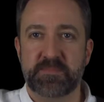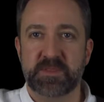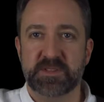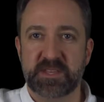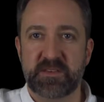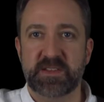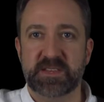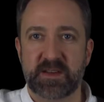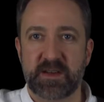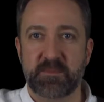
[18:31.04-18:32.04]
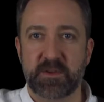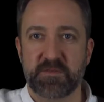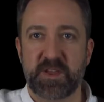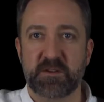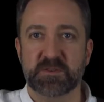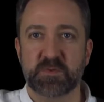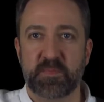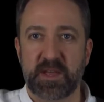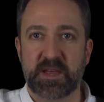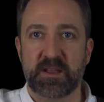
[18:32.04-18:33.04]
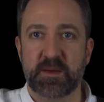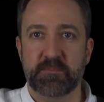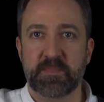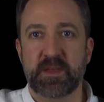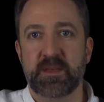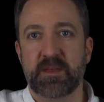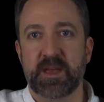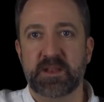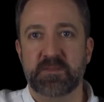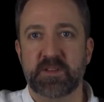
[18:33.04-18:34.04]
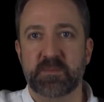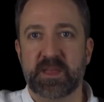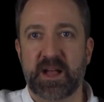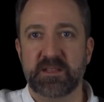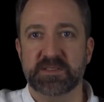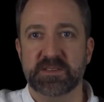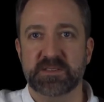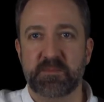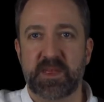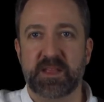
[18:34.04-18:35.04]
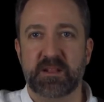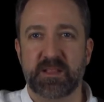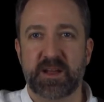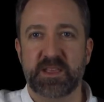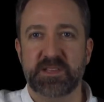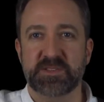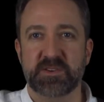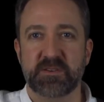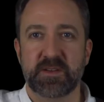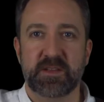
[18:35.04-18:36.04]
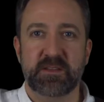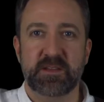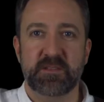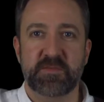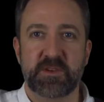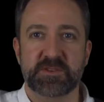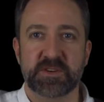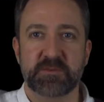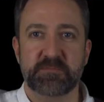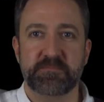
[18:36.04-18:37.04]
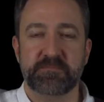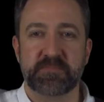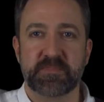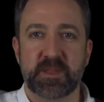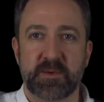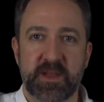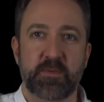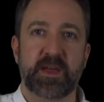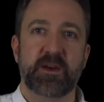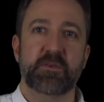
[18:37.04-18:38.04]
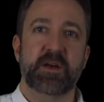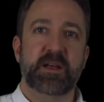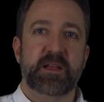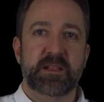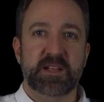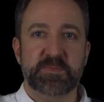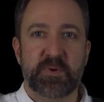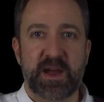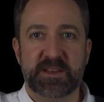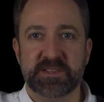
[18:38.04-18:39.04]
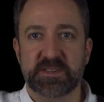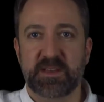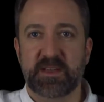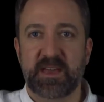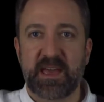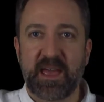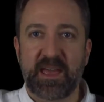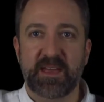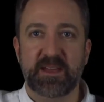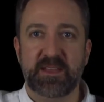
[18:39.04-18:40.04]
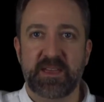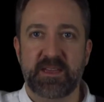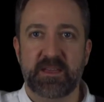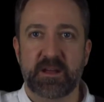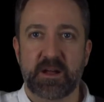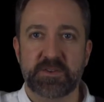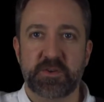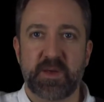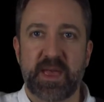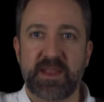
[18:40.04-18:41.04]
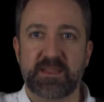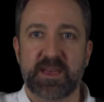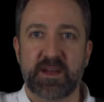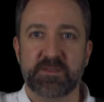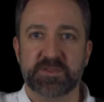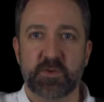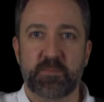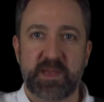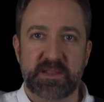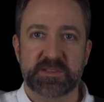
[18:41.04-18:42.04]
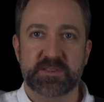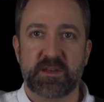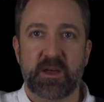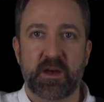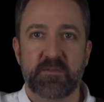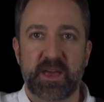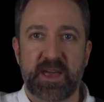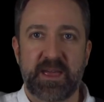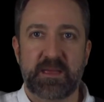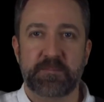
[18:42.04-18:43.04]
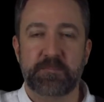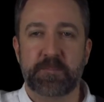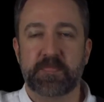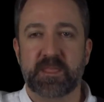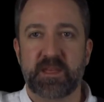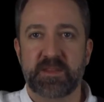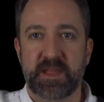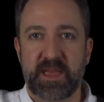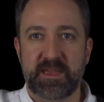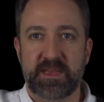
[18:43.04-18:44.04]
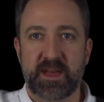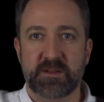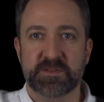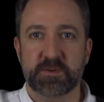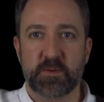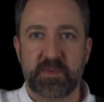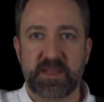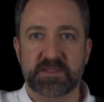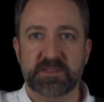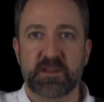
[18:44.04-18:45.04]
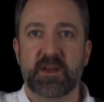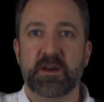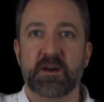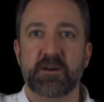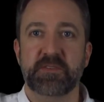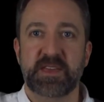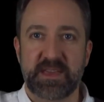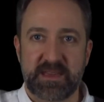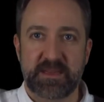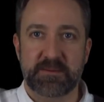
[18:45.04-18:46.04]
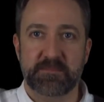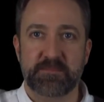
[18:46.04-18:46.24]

Just give it time. Your fingers will pick it up and develop calluses and make it a lot easier in the future. But here we go. Let's practice A and E. I'll do 8 counts or beats of A and then 8 counts or beats of E.